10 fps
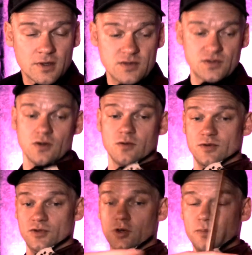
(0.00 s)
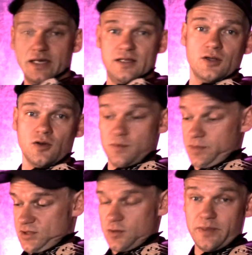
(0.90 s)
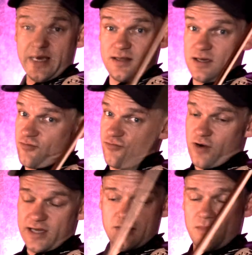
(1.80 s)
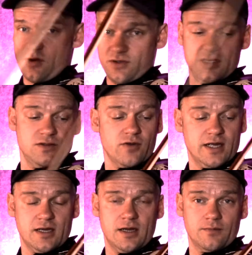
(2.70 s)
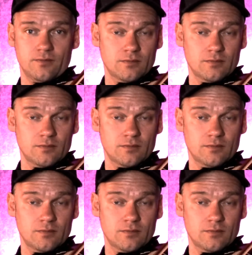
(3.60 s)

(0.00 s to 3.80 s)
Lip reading: So you don't play the notes, but you play the right amount in the right hand.